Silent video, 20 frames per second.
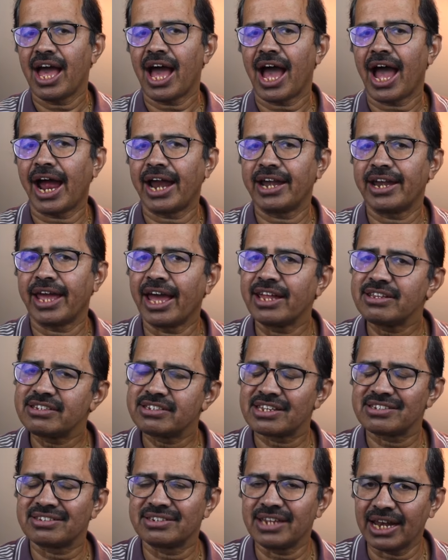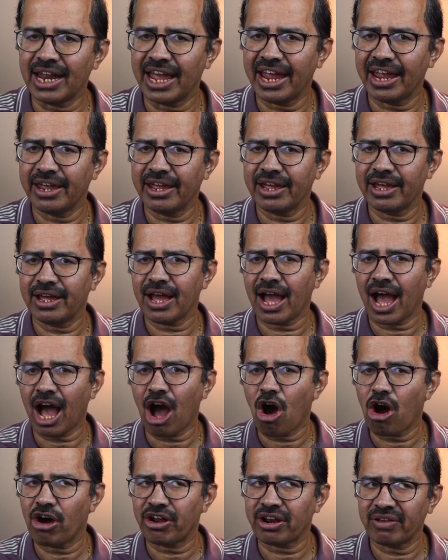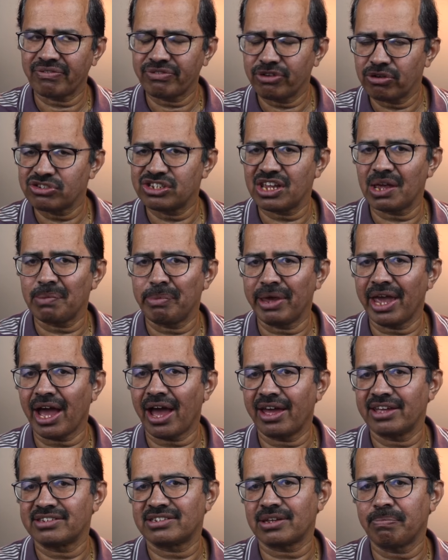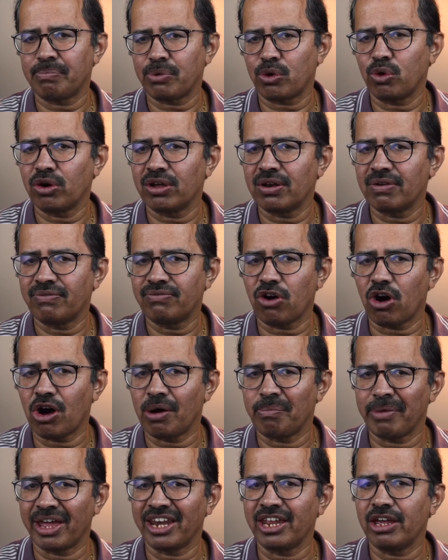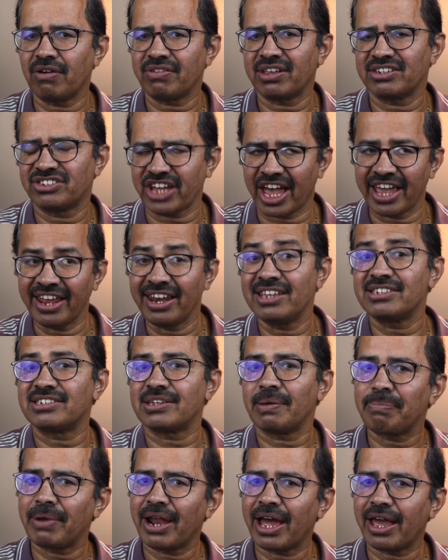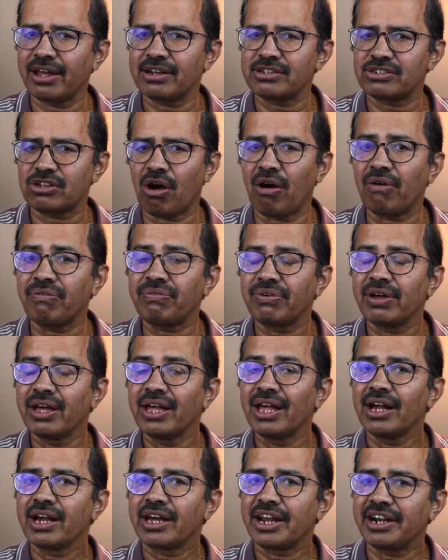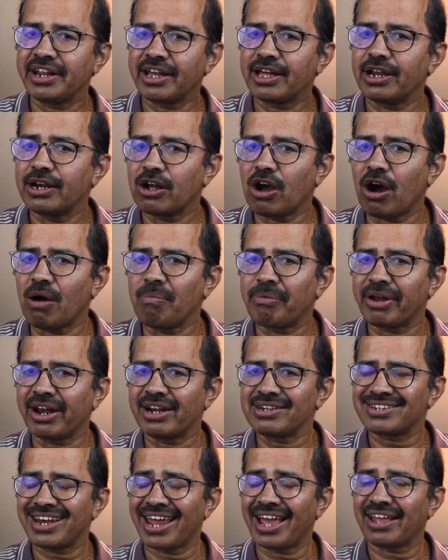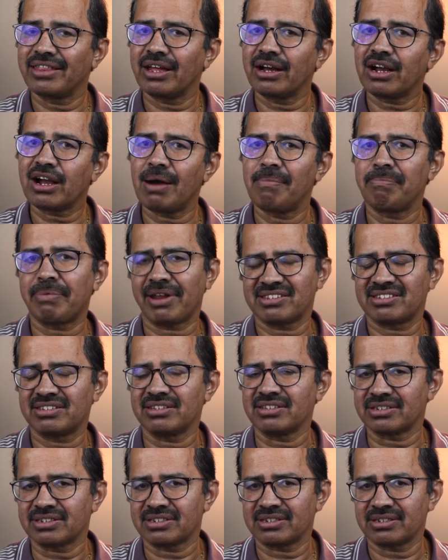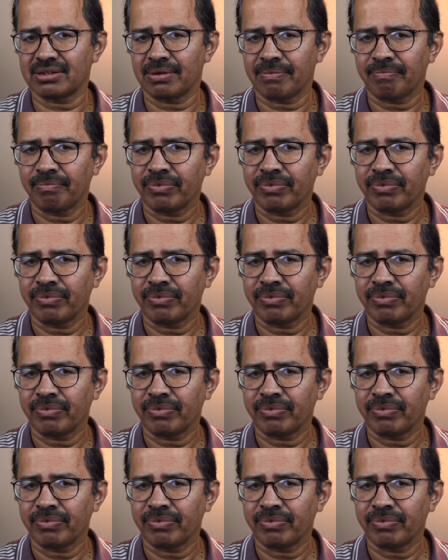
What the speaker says: and hence is delaying or refusing BIS approval for many of the Chinese suppliers of critical components like the compressors.